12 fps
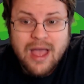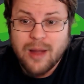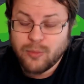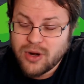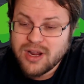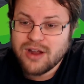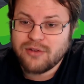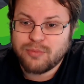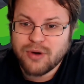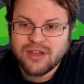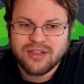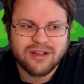I'm running out of
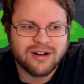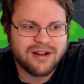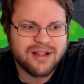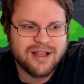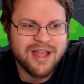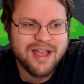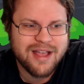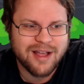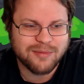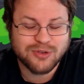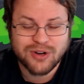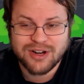breath here.
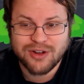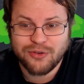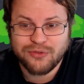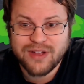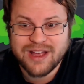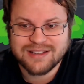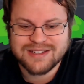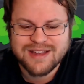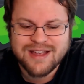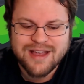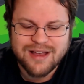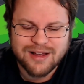I'm trying to go fast.
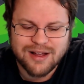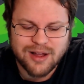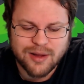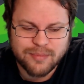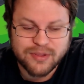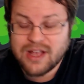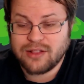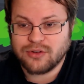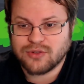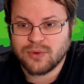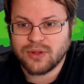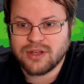But that
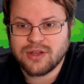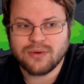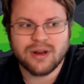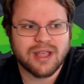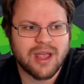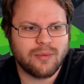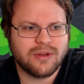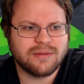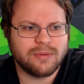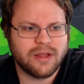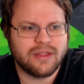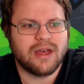looked really cute, and I can't wait to
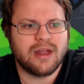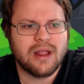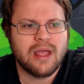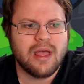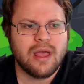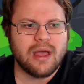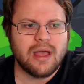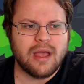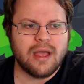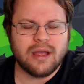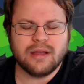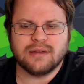play that.
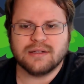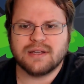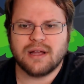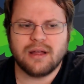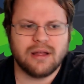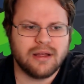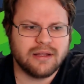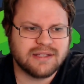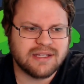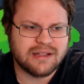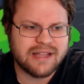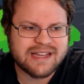And let's
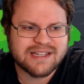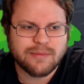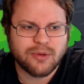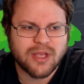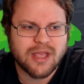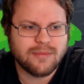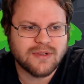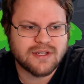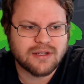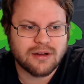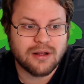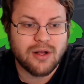see, last couple of
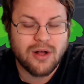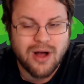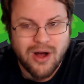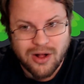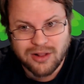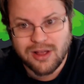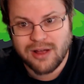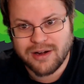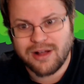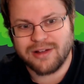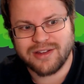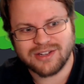games, all on
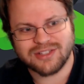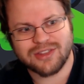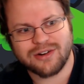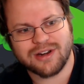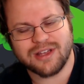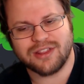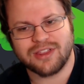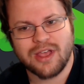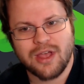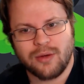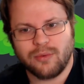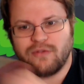August 30th.
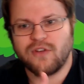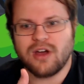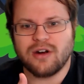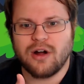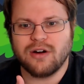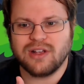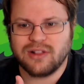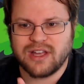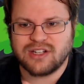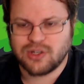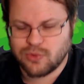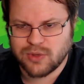We've got RE
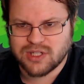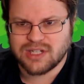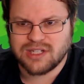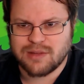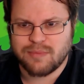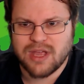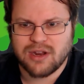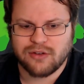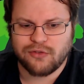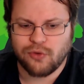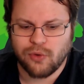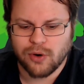Legend, which I did the beta
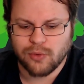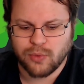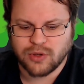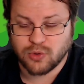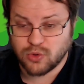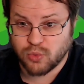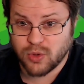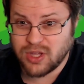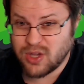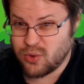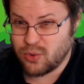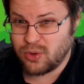for, which was really
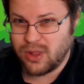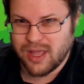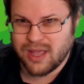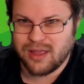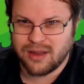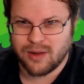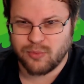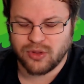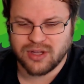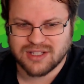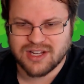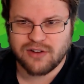cool, and I'm
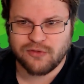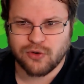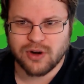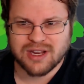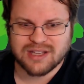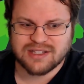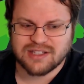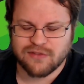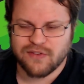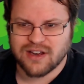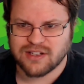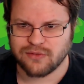really excited for it, because it's
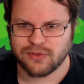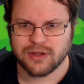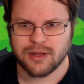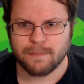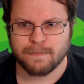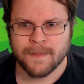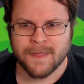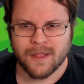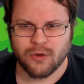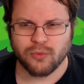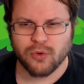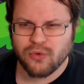effectively
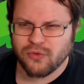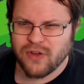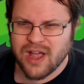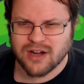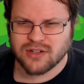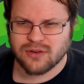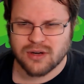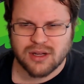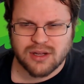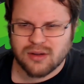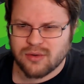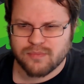Rune
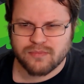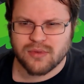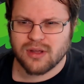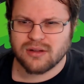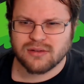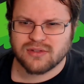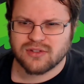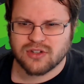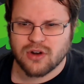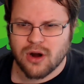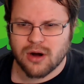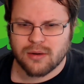Factory,
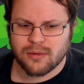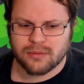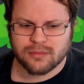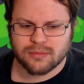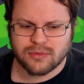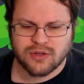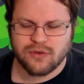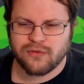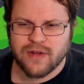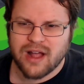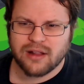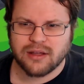Stardew
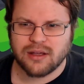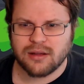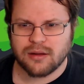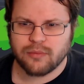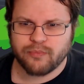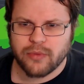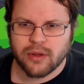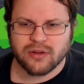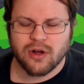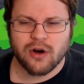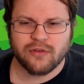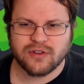Valley,
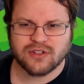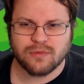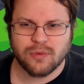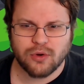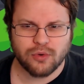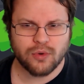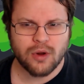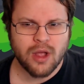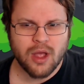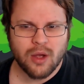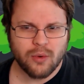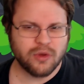Harvest Moon,
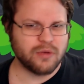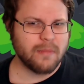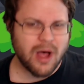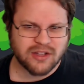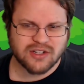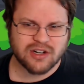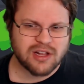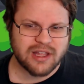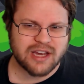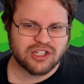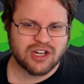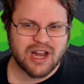with monster
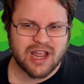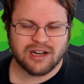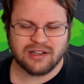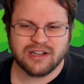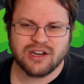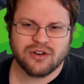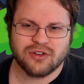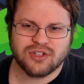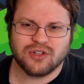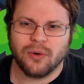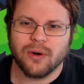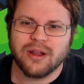collection and a linear
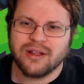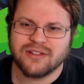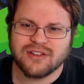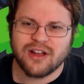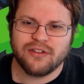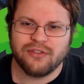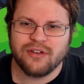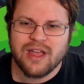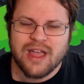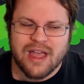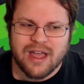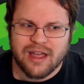story and stuff.
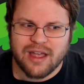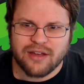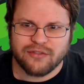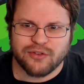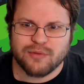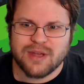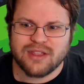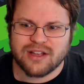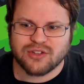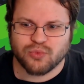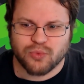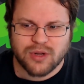And for me,
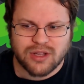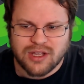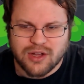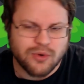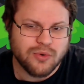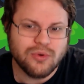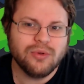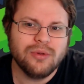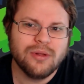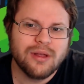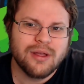that's really cool,